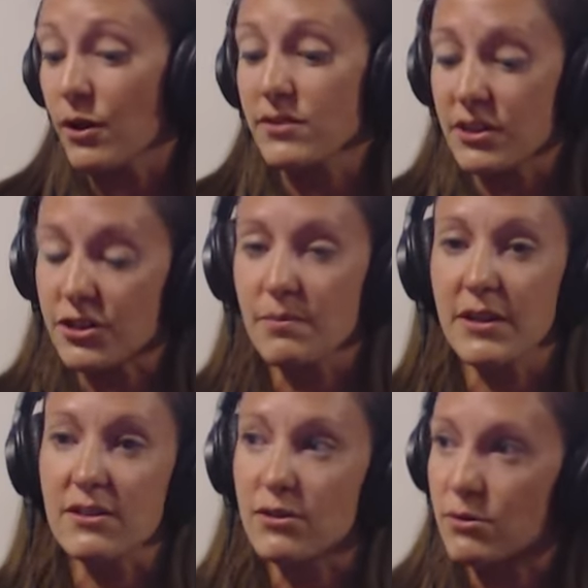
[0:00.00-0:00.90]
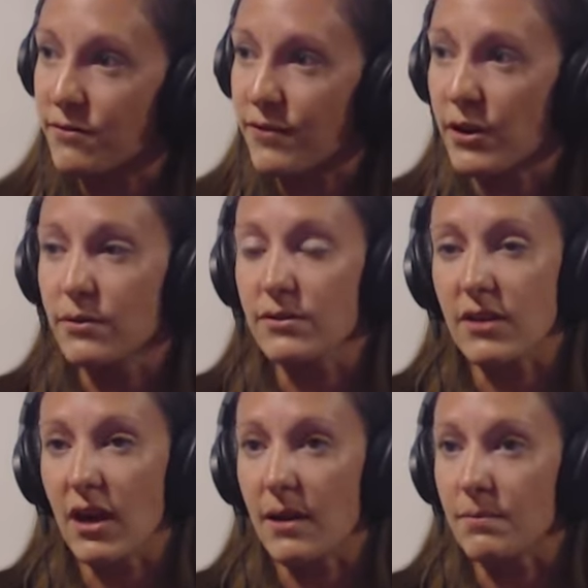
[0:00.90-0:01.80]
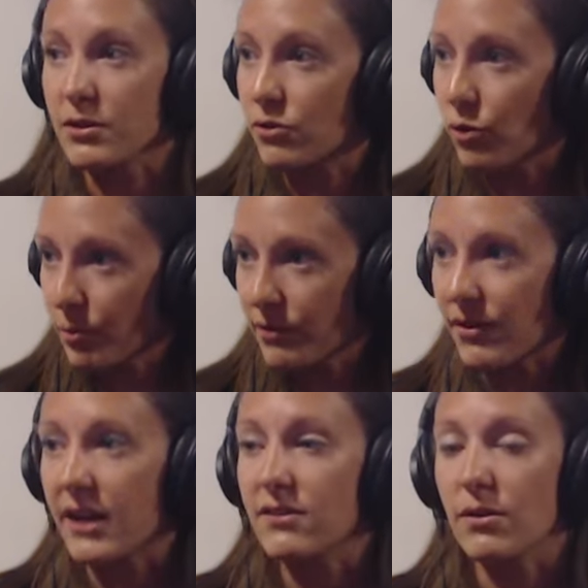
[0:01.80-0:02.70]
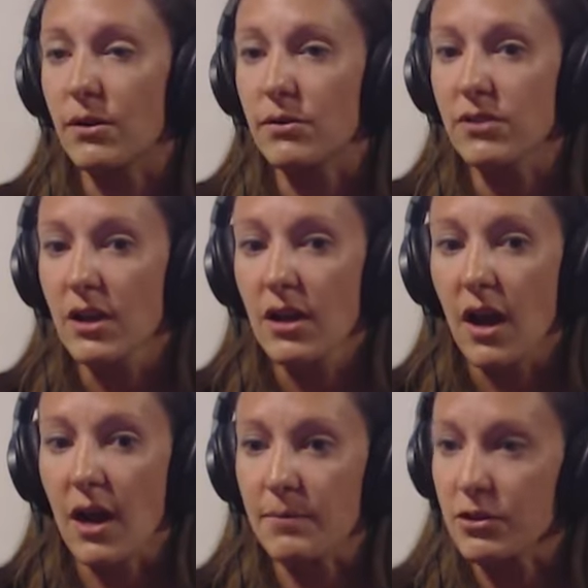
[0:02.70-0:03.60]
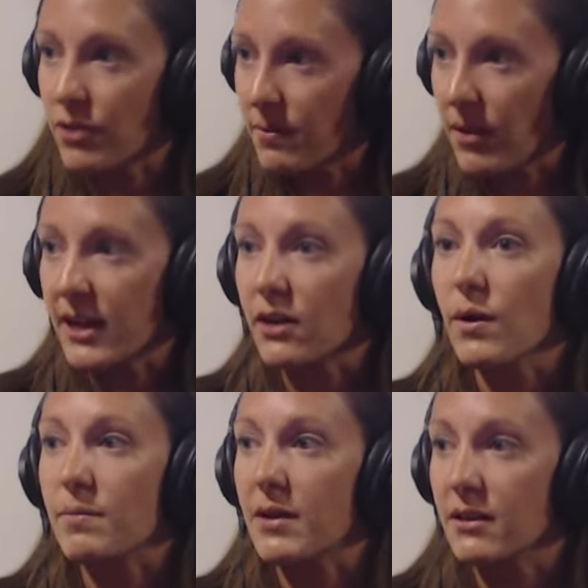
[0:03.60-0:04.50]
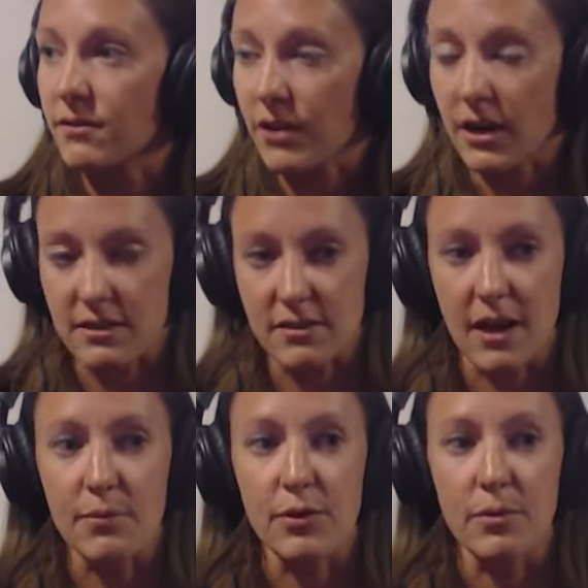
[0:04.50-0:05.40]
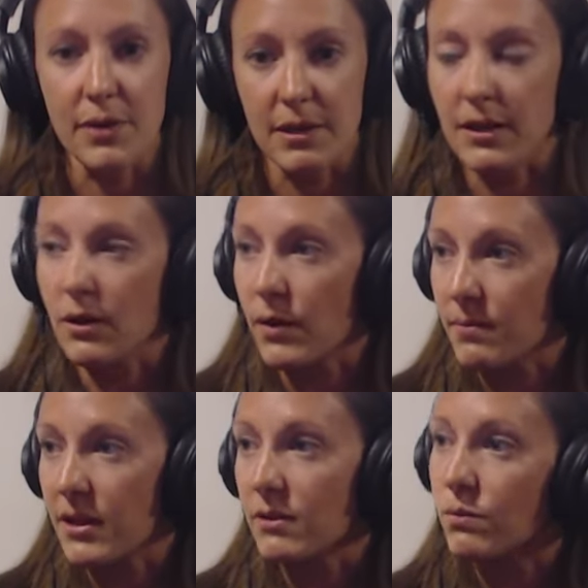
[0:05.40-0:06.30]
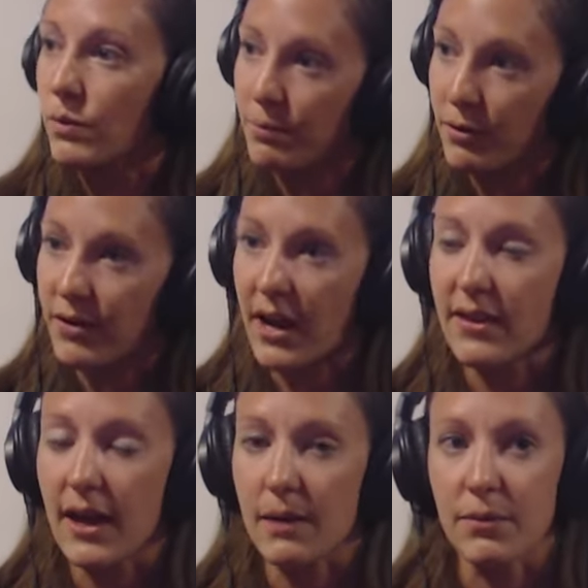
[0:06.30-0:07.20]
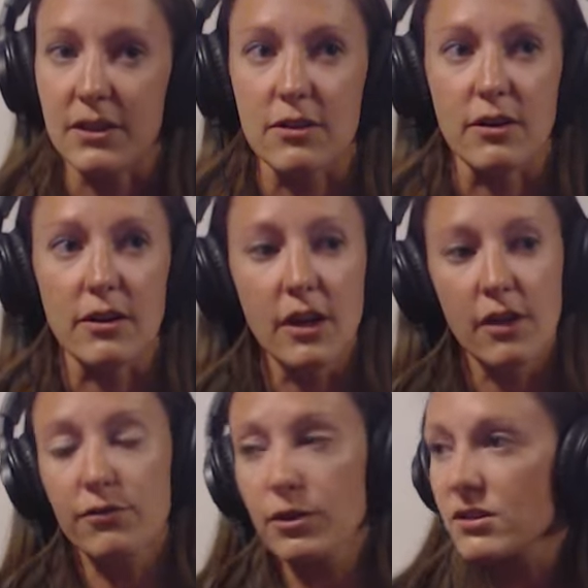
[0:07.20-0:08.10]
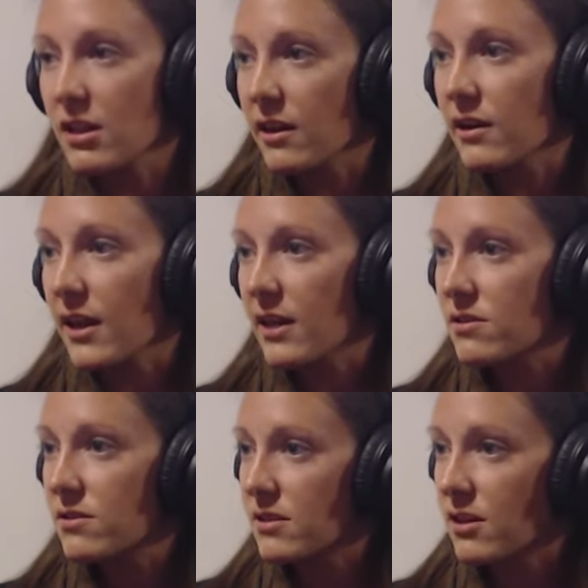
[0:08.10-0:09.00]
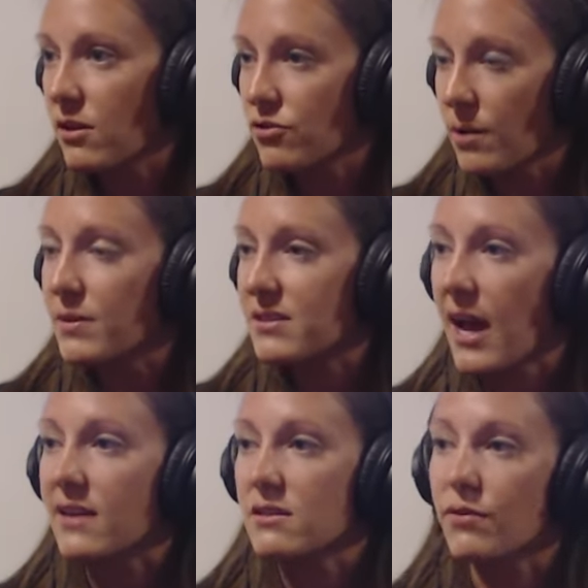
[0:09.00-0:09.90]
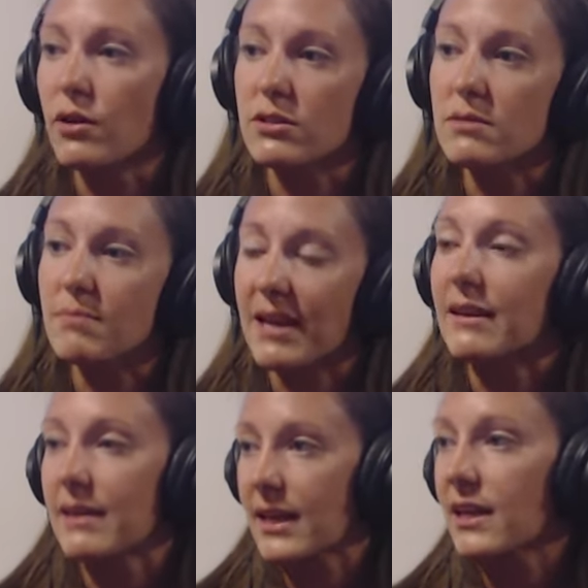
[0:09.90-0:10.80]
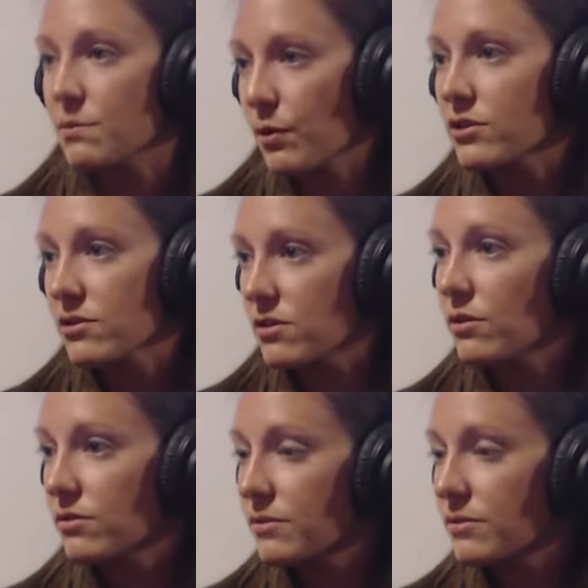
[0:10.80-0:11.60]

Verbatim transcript: Those instruments, sousaphones, um, the school provides those. Um, the drumline equipment, the front ensemble, pit equipment, we provide that. But your flutes, clarinets, you know, trumpets, saxophones, mainly the kids purchase those.